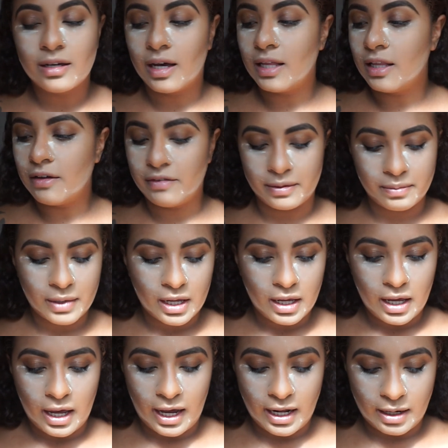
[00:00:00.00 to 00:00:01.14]
I love it.
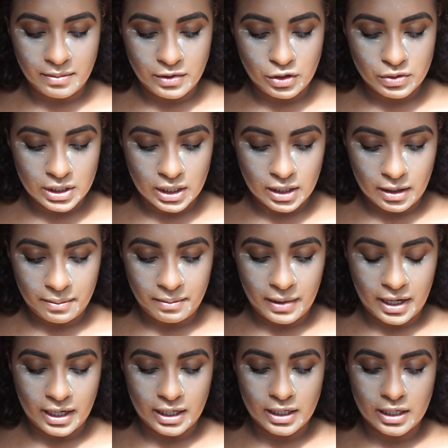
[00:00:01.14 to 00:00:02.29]
And I'm using
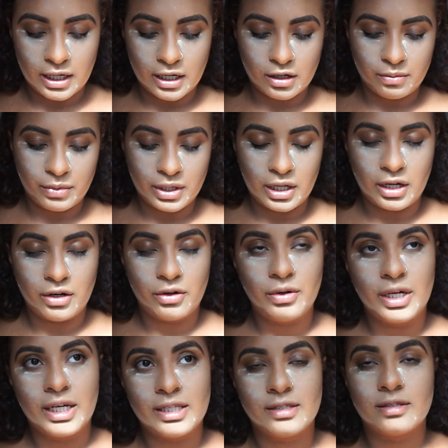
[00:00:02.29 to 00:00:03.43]
my Kiko Milano.
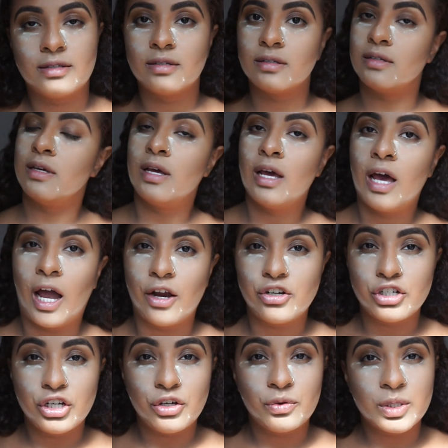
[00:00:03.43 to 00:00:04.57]
I
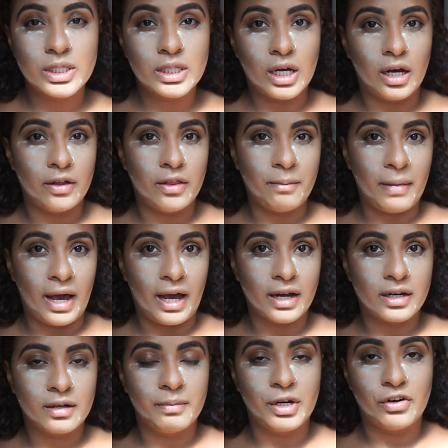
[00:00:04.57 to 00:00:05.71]
usually use the
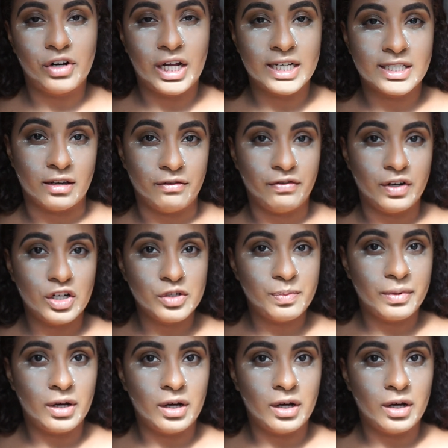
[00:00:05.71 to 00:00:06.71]
MAC Mineralized Skin Finish